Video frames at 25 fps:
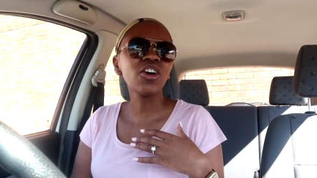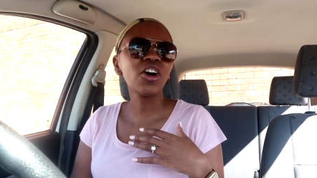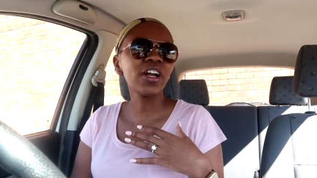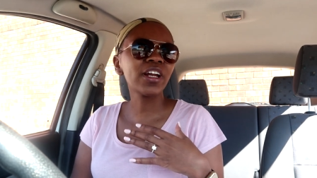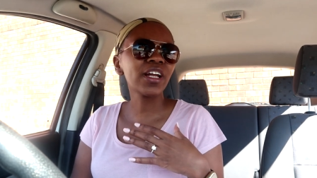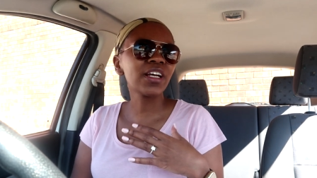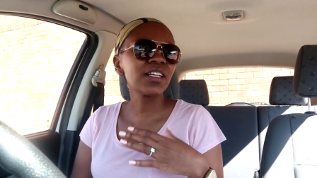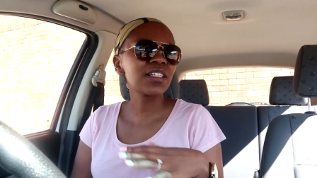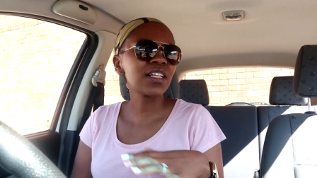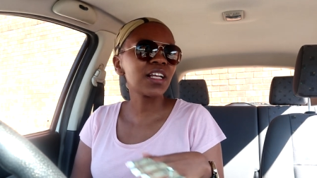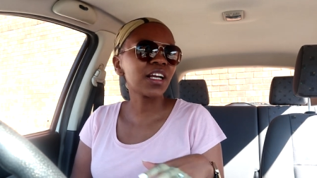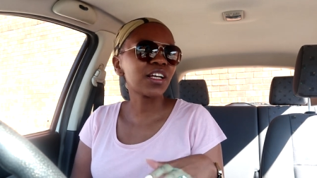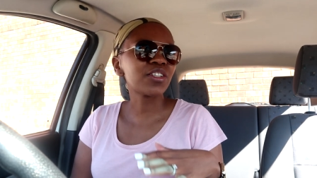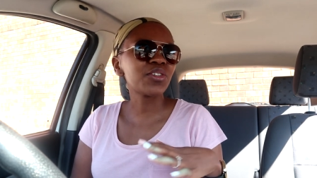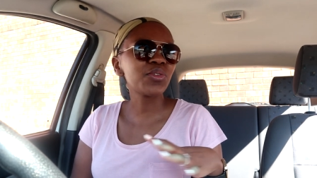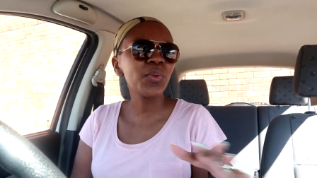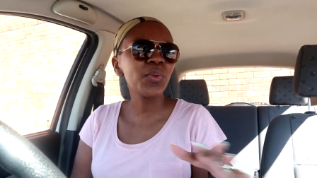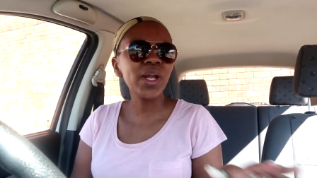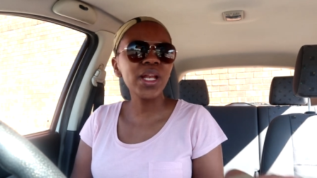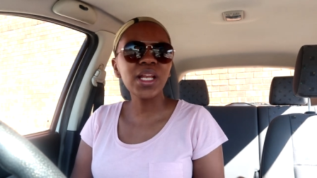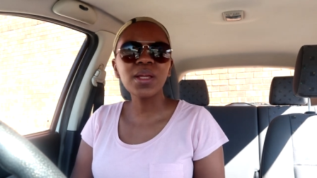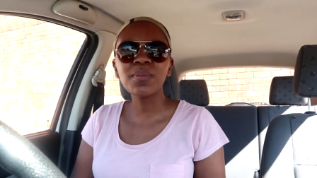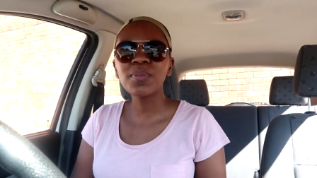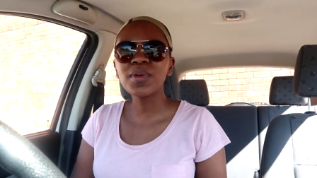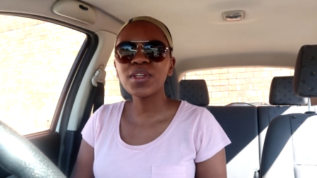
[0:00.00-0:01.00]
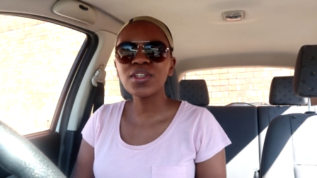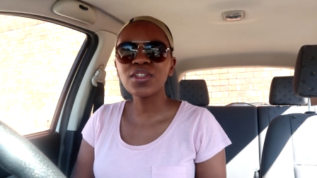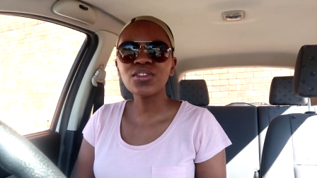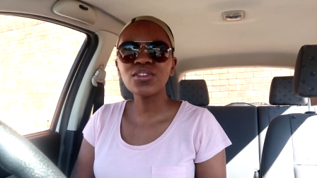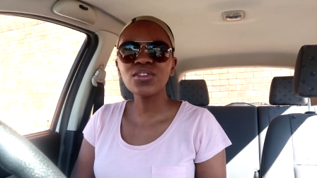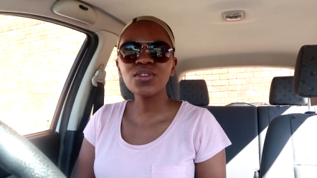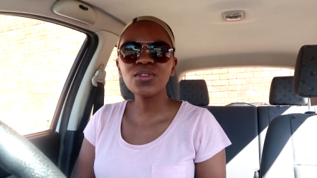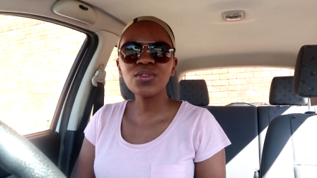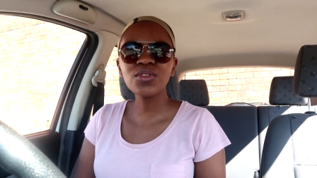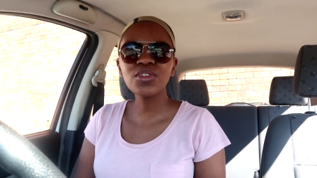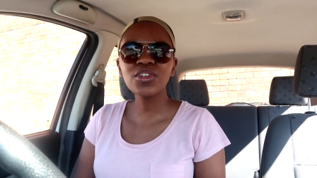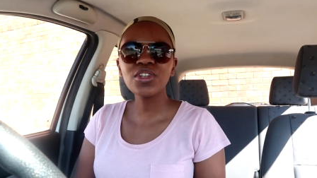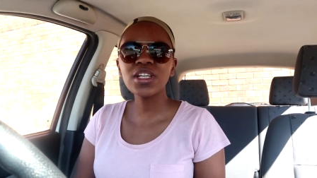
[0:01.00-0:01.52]
got us like a twenty piece
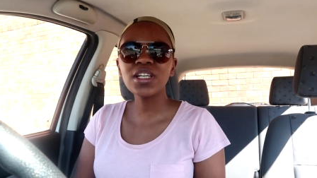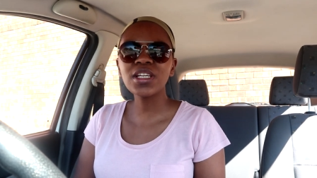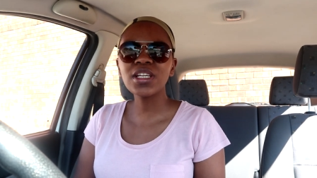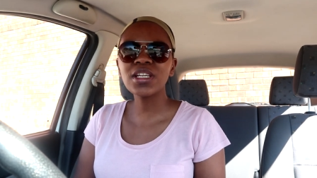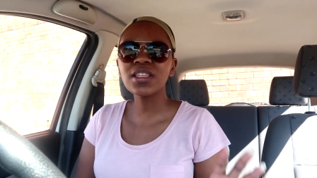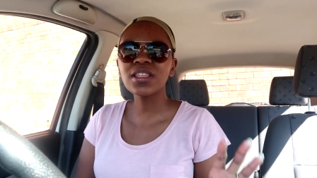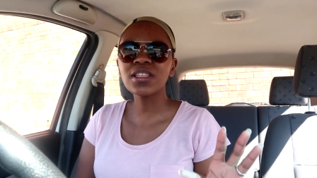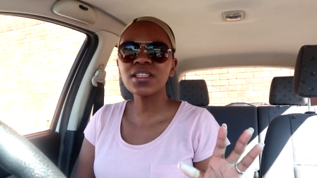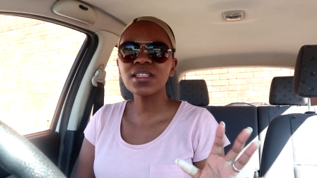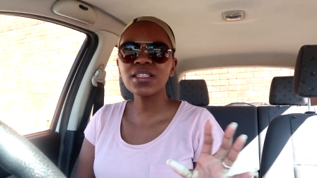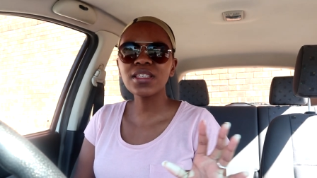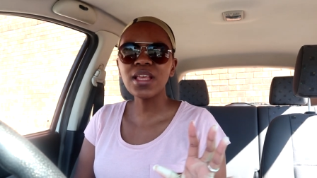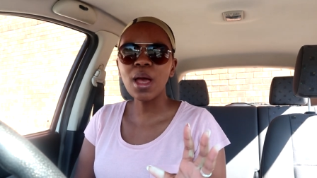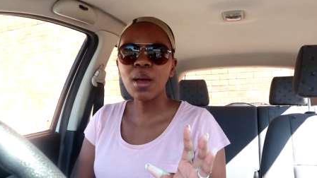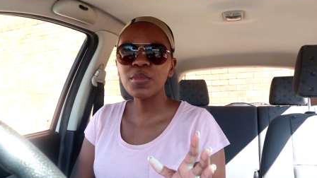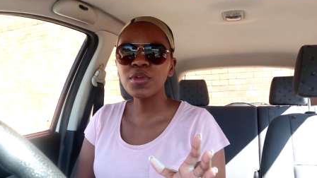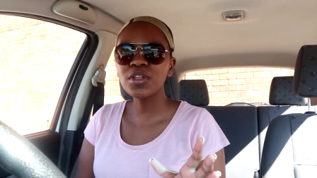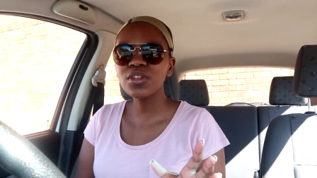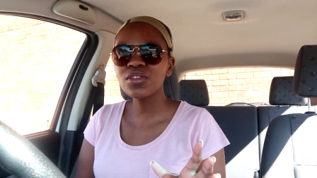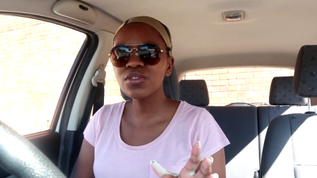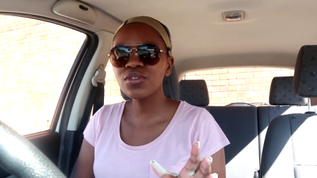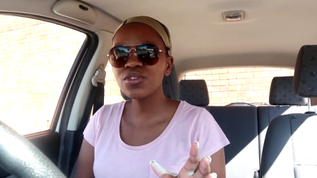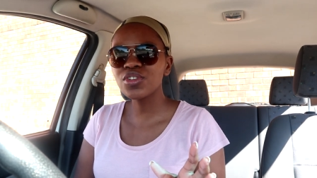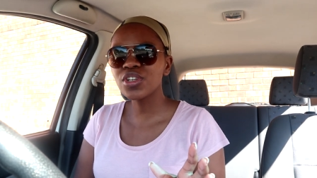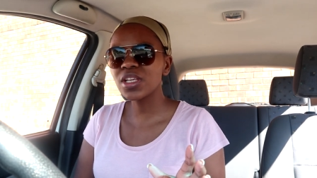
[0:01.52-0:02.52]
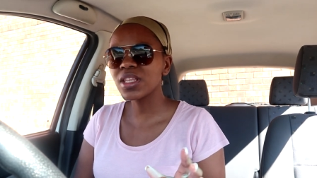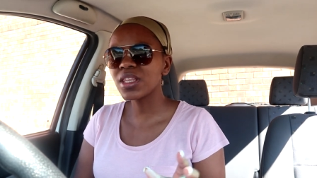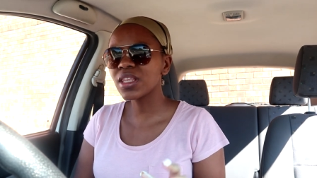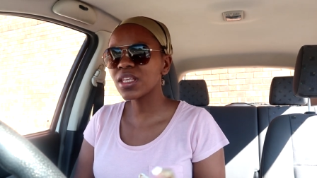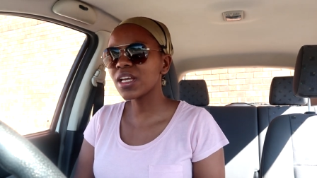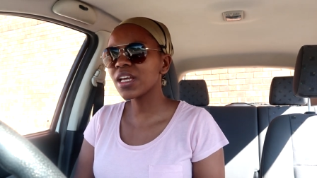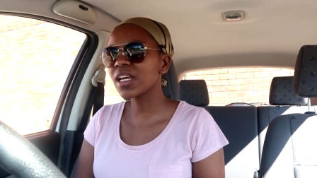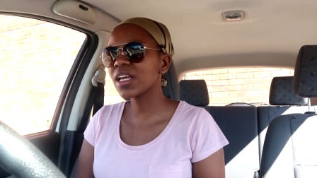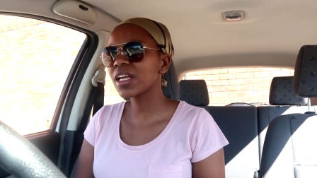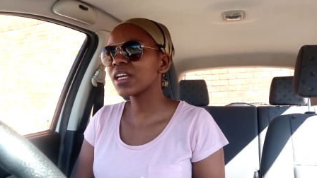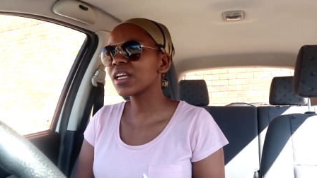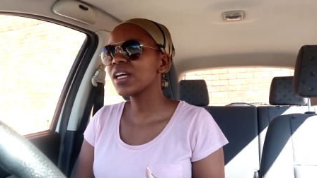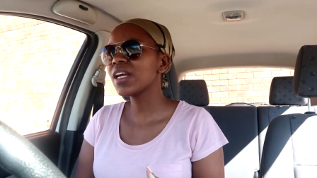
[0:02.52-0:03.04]
sushi, the salmon sushi
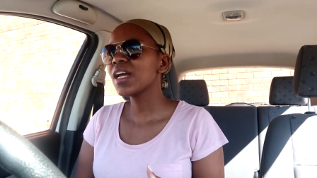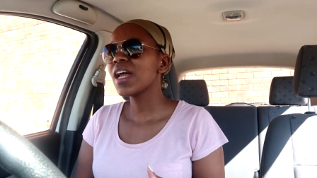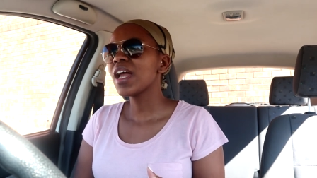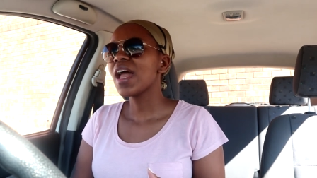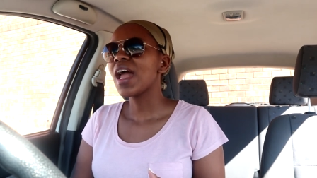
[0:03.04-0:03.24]
thing.